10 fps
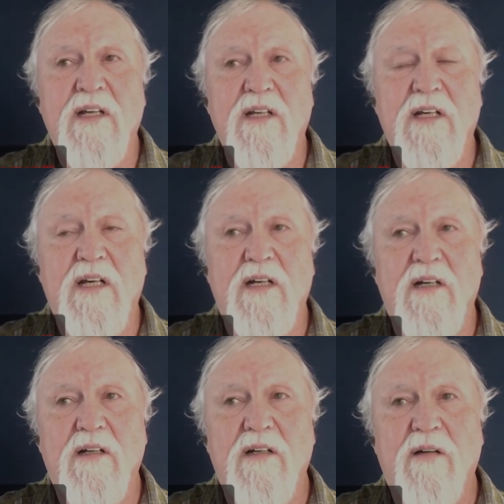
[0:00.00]

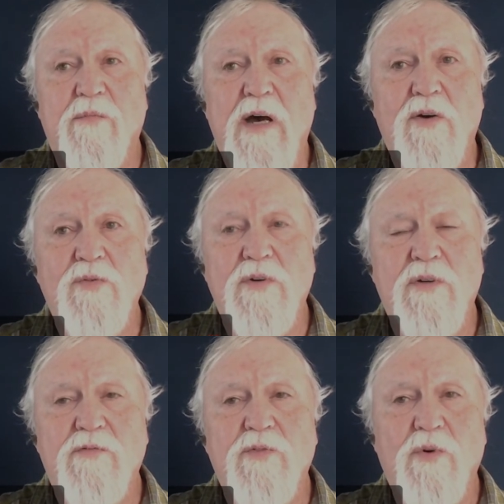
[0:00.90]
about
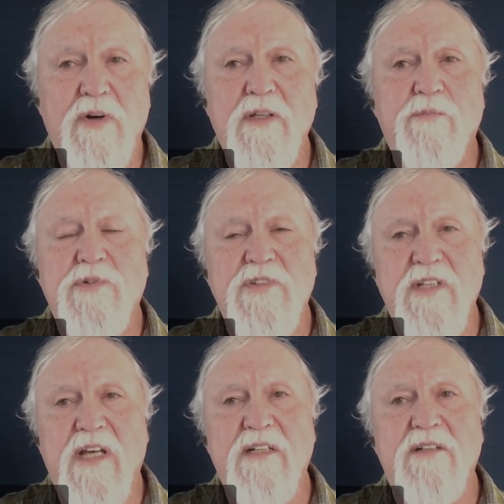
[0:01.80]

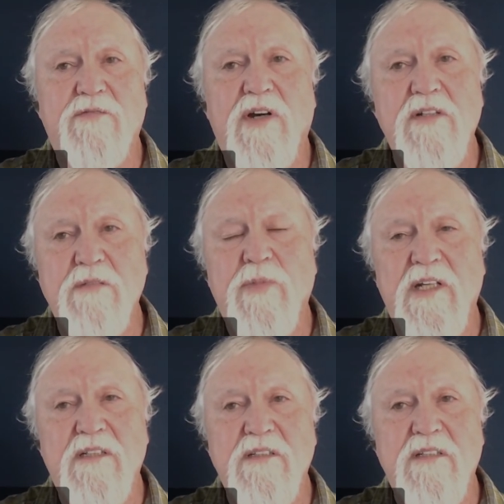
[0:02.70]
40% of our
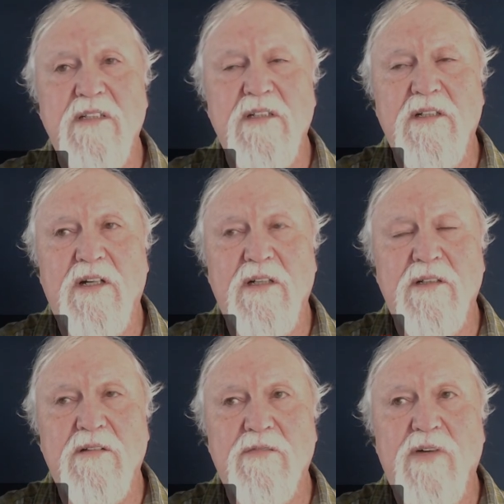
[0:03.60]
dependency
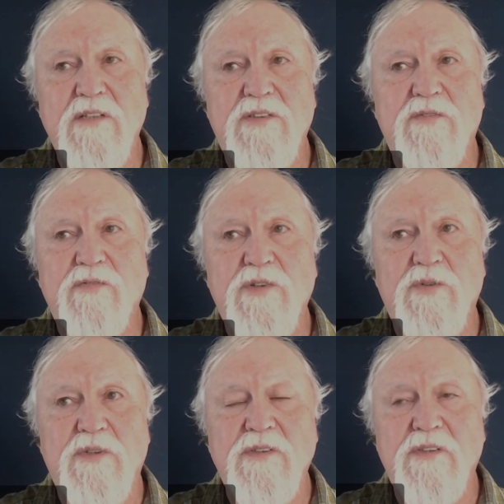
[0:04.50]
on fossil
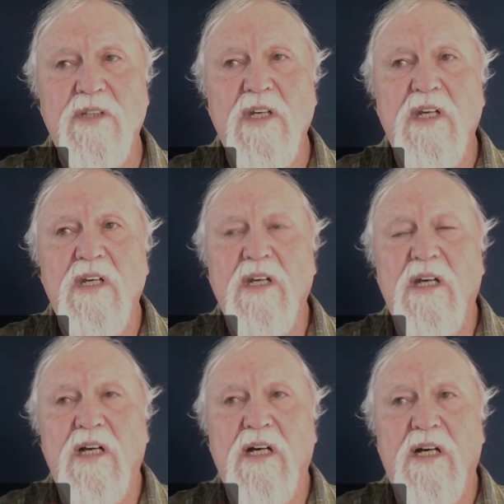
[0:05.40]
fuels.
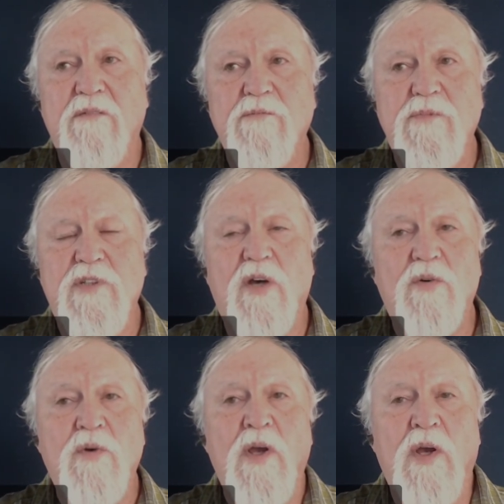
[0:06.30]

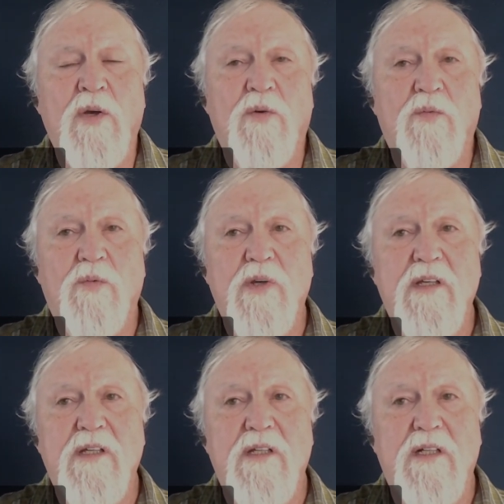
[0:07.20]
So
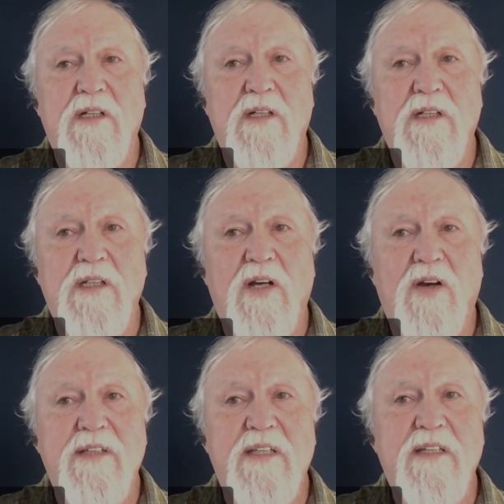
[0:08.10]

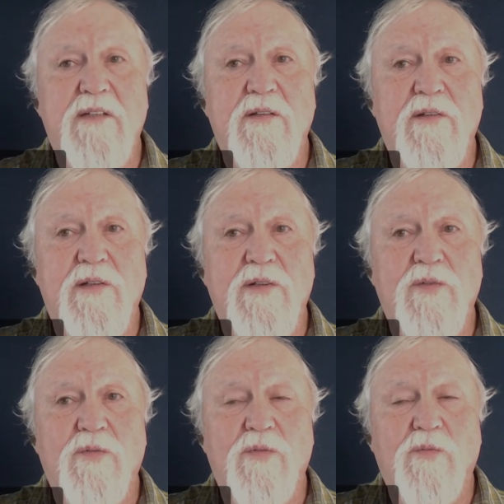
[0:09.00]
I think
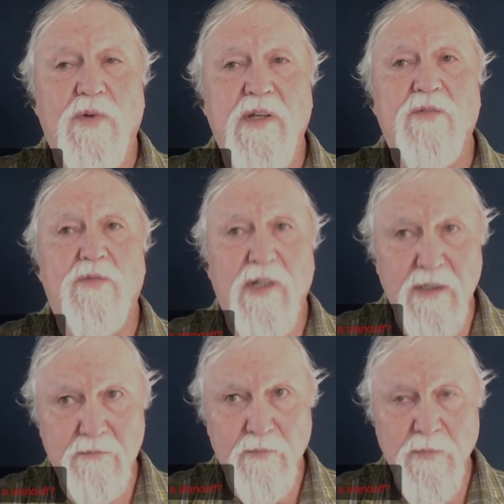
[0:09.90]
we
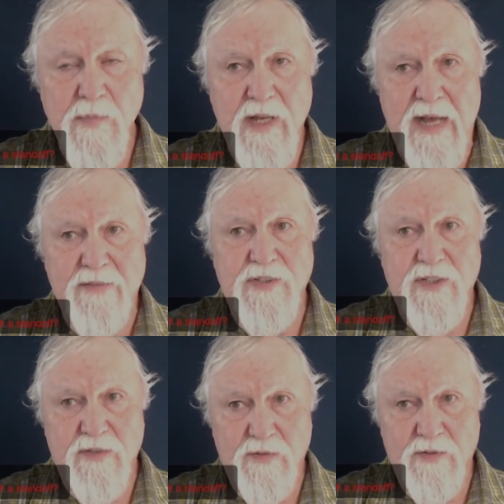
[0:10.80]
really have
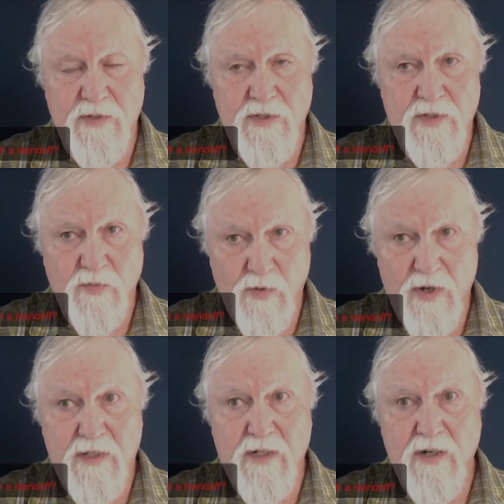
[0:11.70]
to
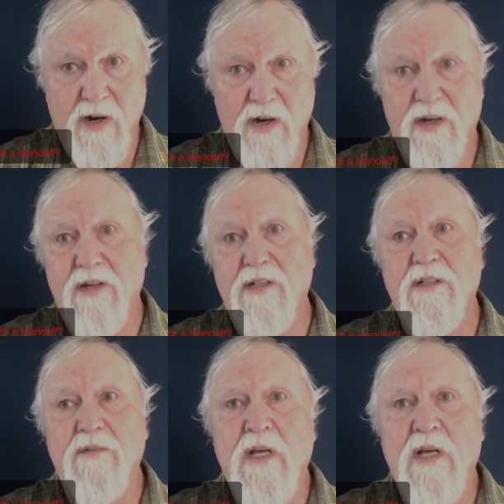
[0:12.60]
work hard